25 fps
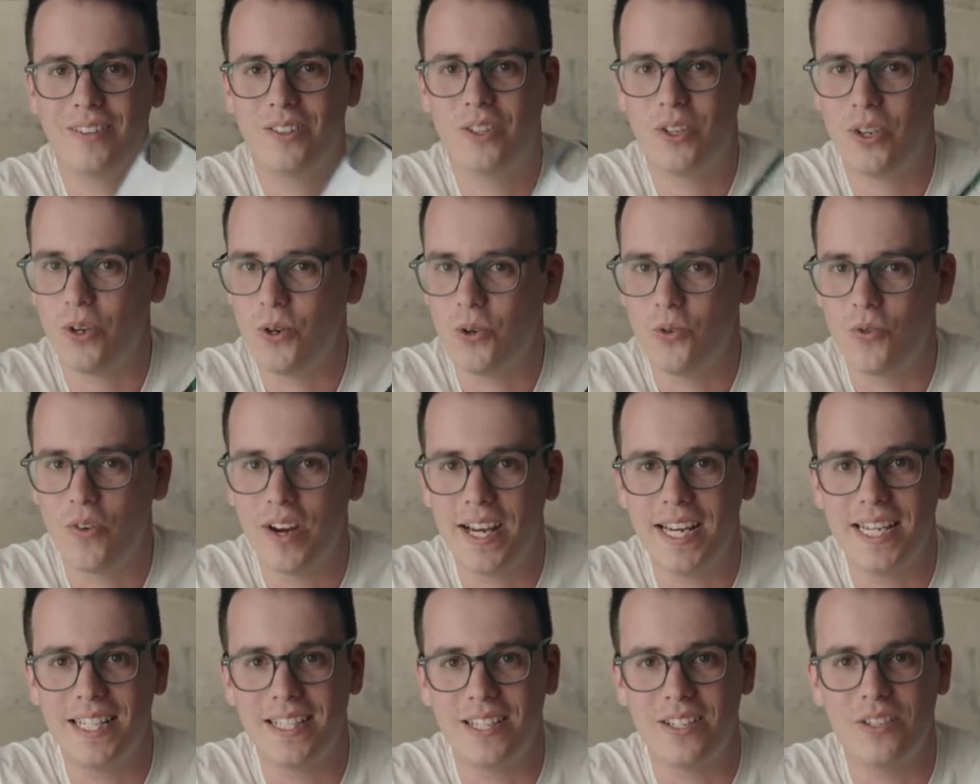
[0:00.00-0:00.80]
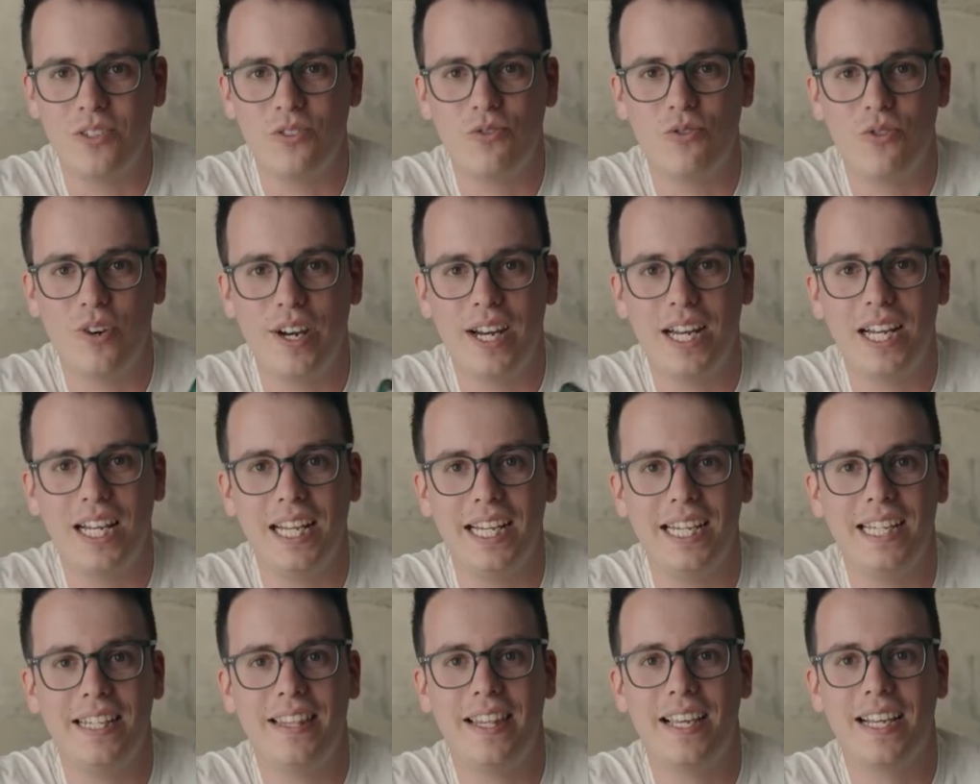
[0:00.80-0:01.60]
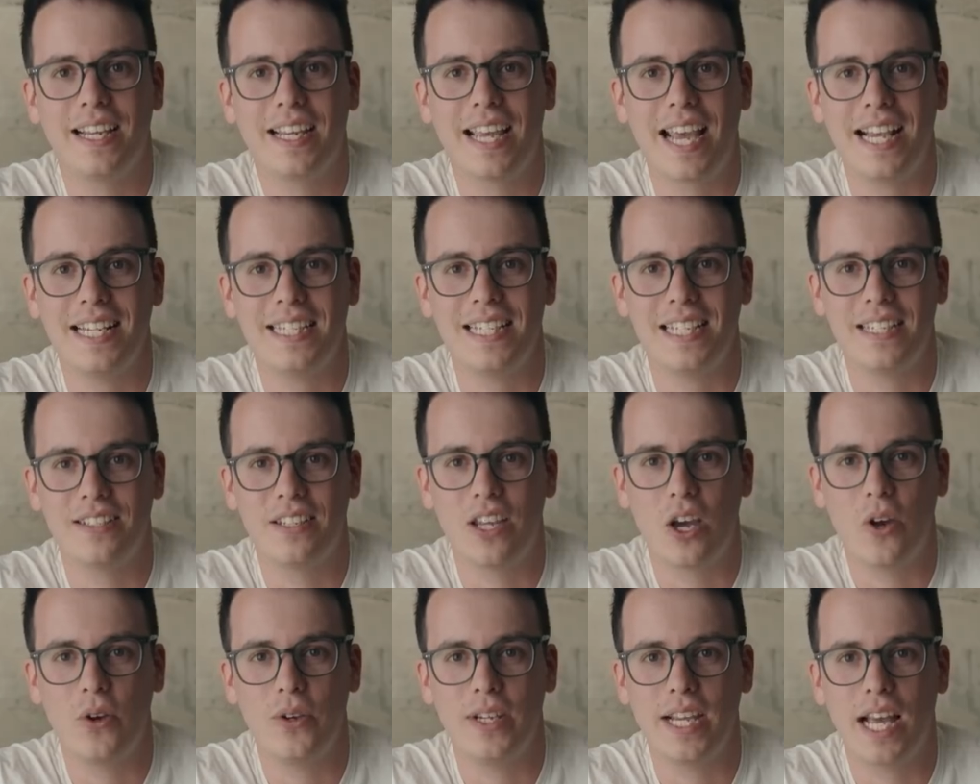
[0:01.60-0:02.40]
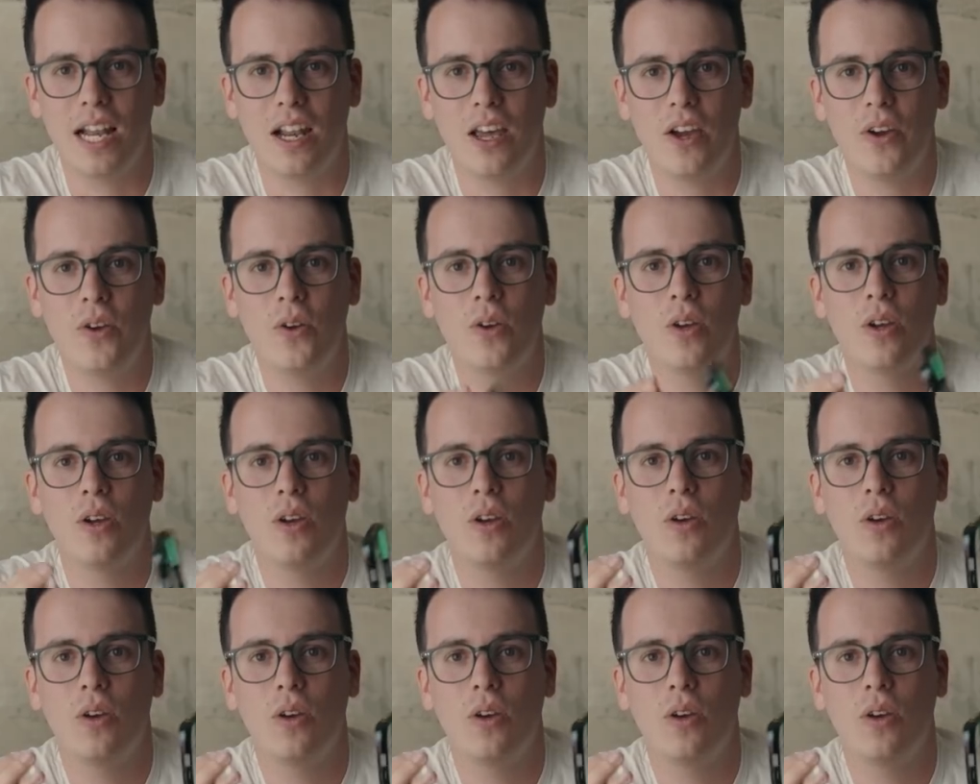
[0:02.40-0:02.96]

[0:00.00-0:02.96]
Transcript: two reasons really that cases go yellow.